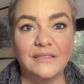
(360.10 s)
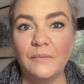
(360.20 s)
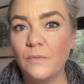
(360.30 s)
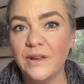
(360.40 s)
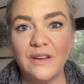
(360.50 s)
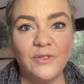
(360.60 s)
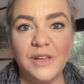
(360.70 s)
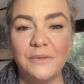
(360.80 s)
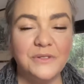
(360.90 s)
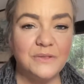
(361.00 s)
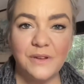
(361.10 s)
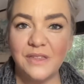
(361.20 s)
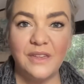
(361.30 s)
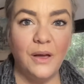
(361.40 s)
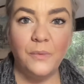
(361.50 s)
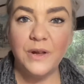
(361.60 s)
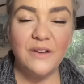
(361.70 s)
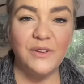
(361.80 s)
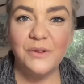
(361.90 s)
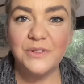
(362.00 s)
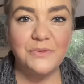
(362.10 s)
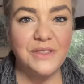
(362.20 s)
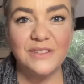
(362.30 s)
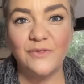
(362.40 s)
whenever he was with whenever he was with his